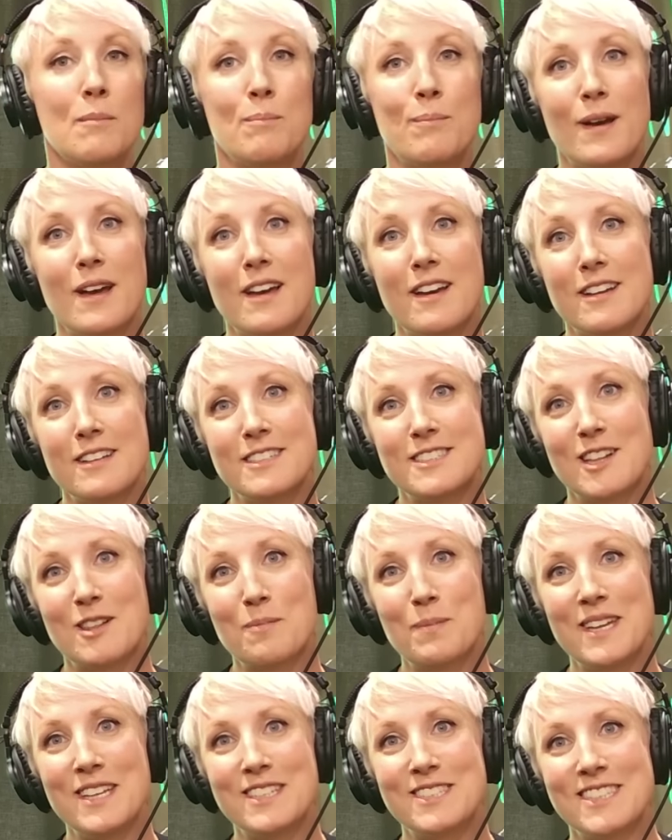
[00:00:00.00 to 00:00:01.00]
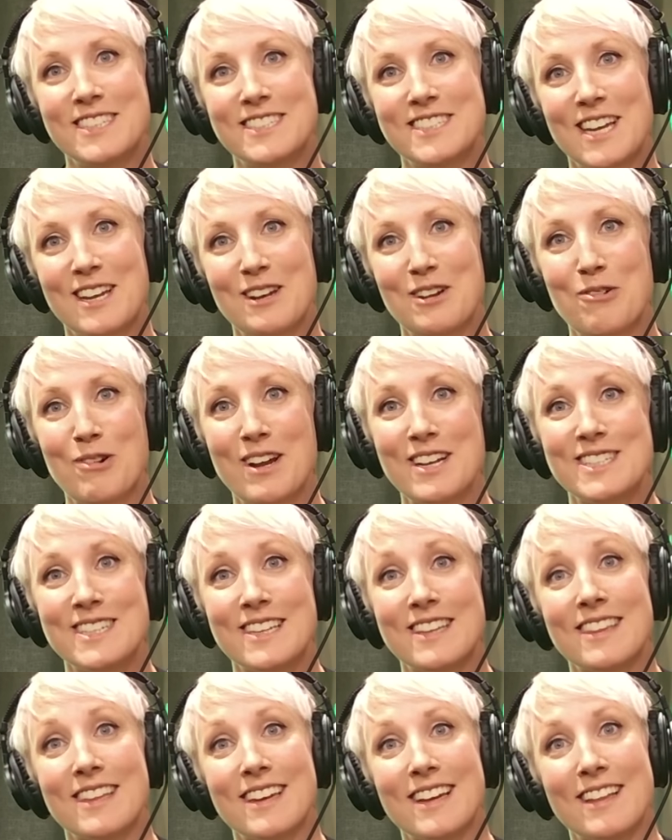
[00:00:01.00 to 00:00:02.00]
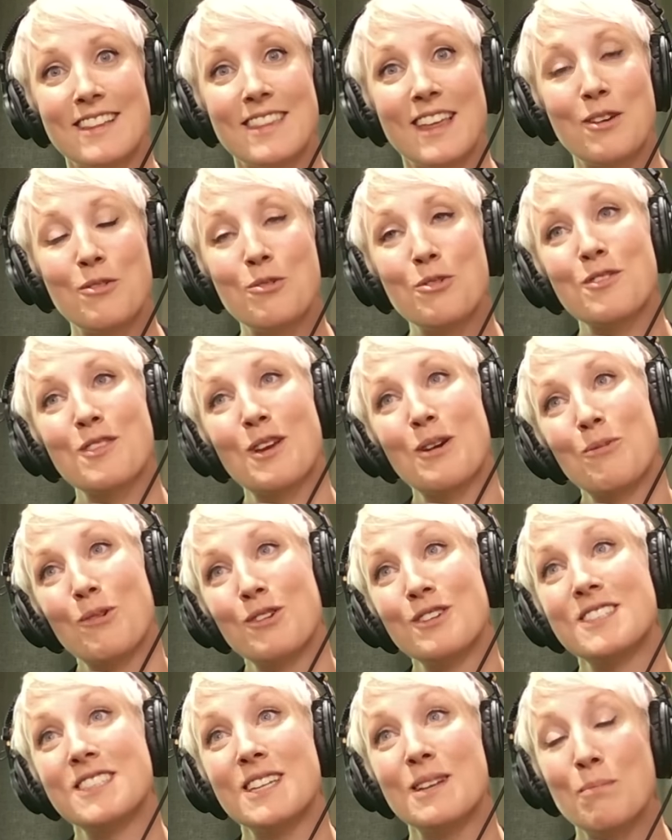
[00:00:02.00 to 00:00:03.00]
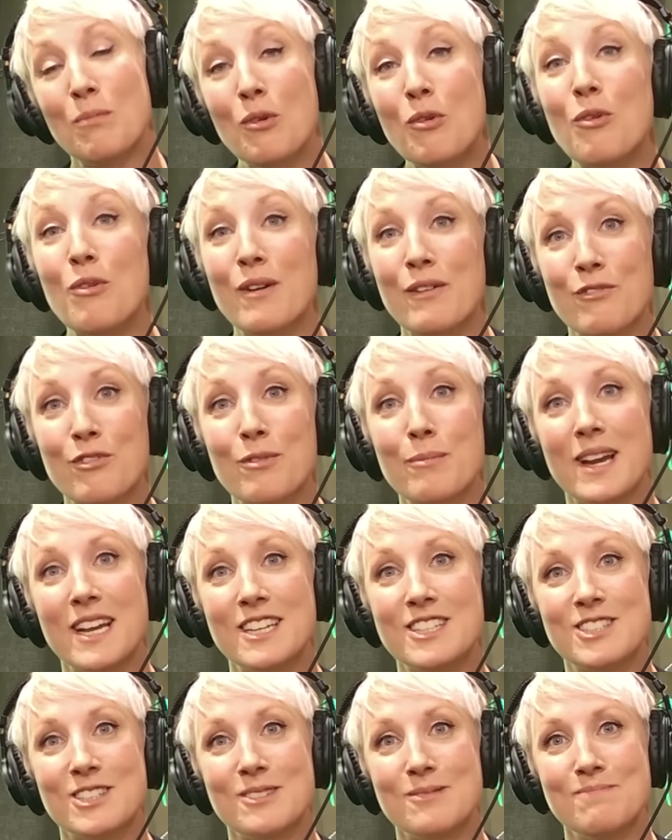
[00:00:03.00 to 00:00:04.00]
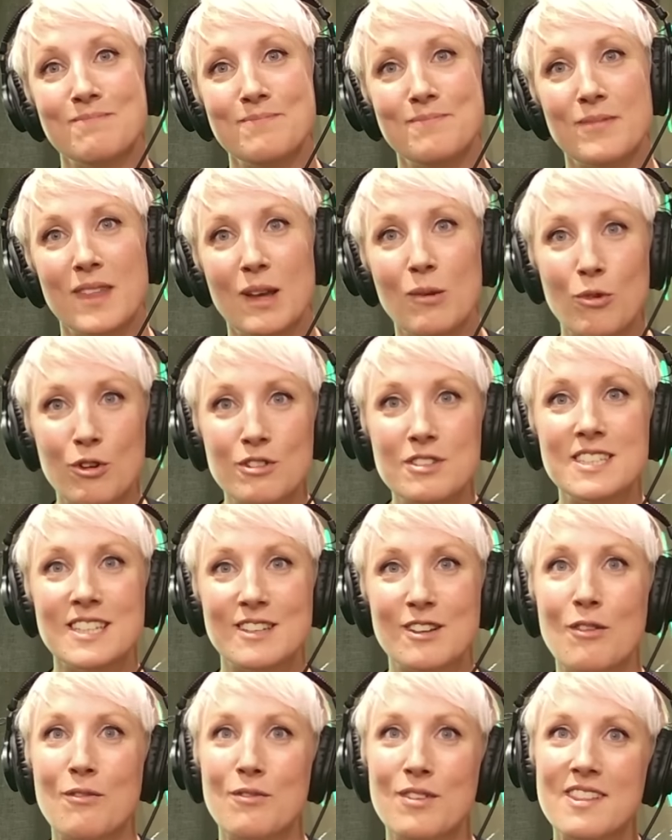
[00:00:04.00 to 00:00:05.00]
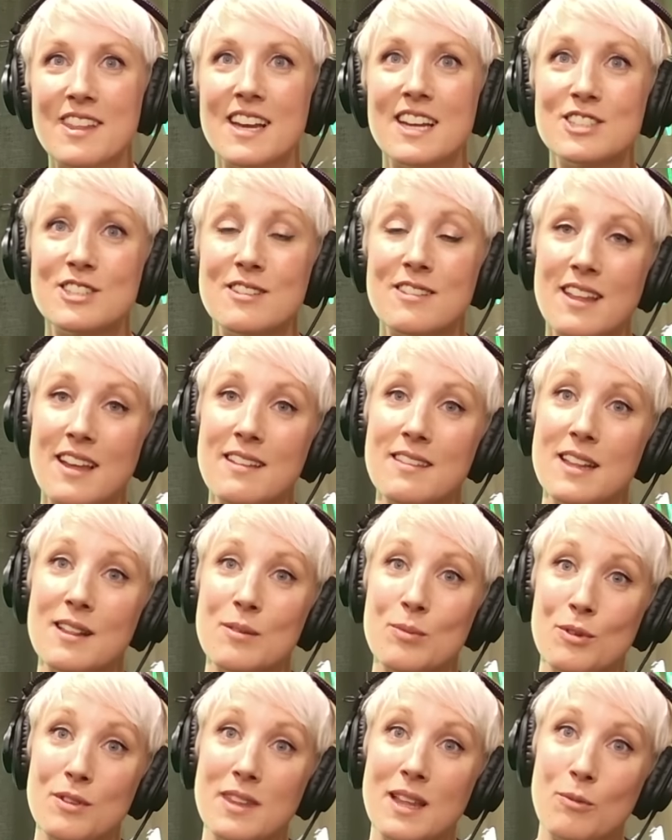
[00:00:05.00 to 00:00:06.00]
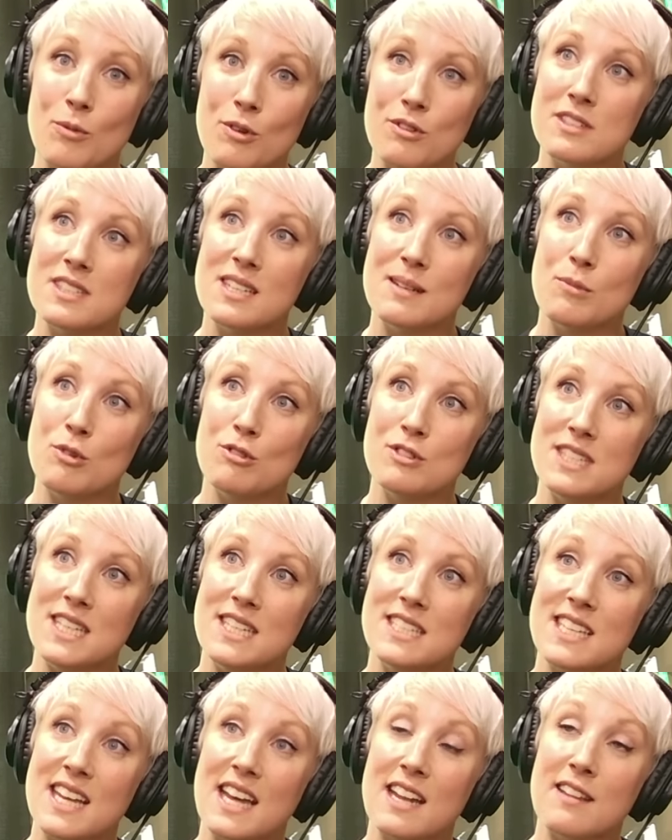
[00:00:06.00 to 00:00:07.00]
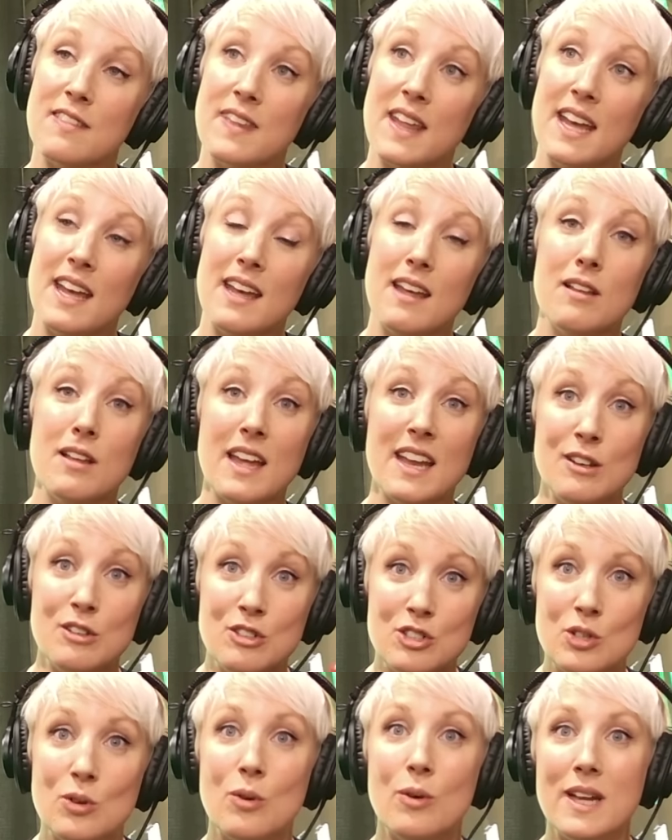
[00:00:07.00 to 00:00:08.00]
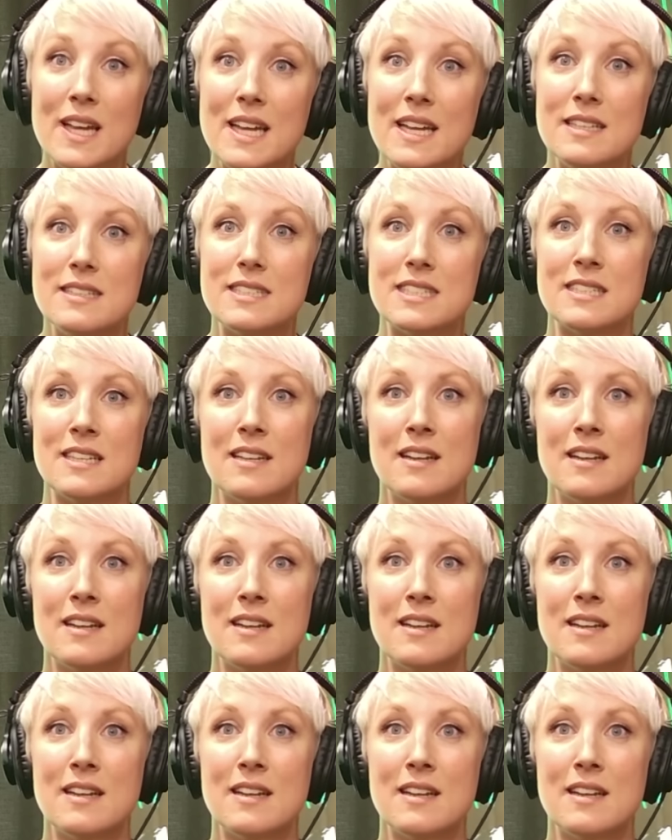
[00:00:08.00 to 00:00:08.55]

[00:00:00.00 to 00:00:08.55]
But to speak to the technocratic thing, they also wanted more information. They wanted conversations like this one. They wanted more detail, and they enjoyed